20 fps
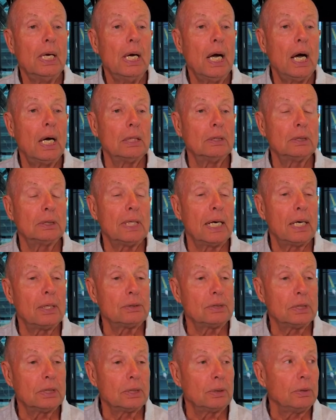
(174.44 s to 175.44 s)

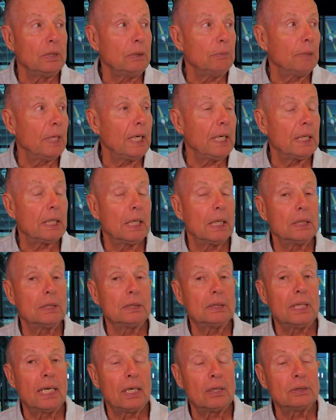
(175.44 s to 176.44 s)
100,000 in Green Bay and
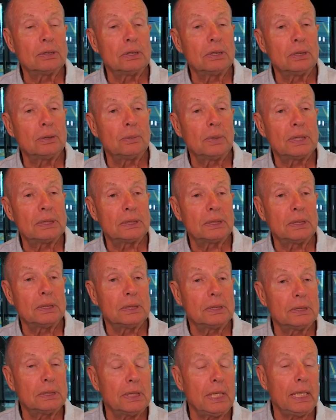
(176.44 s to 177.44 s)
100,000 in the rest of the
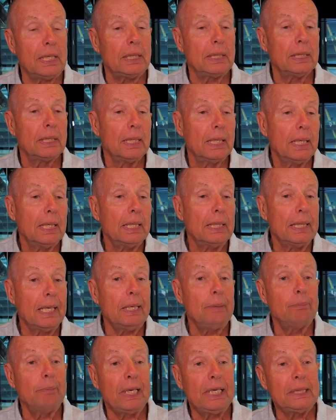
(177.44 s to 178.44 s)
state.
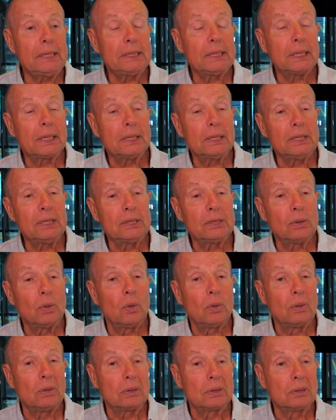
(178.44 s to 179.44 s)
They basically
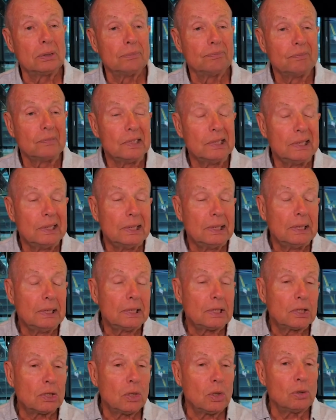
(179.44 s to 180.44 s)
sold
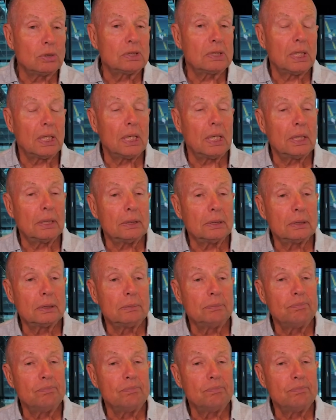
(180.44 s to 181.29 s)
close to 100,